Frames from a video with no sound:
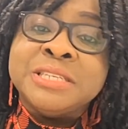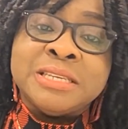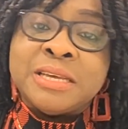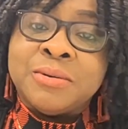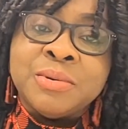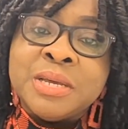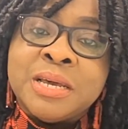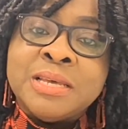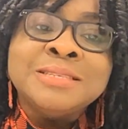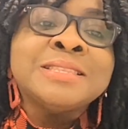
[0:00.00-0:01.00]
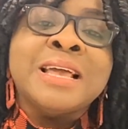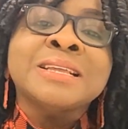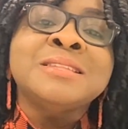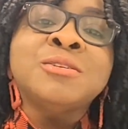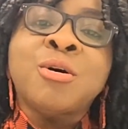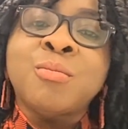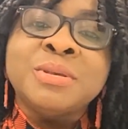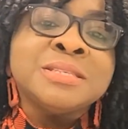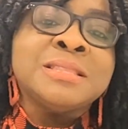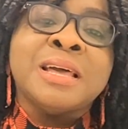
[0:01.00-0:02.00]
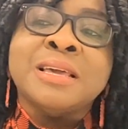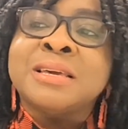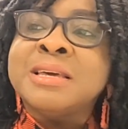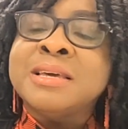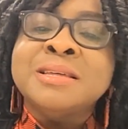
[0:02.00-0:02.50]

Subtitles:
day now, it's like norm, it's like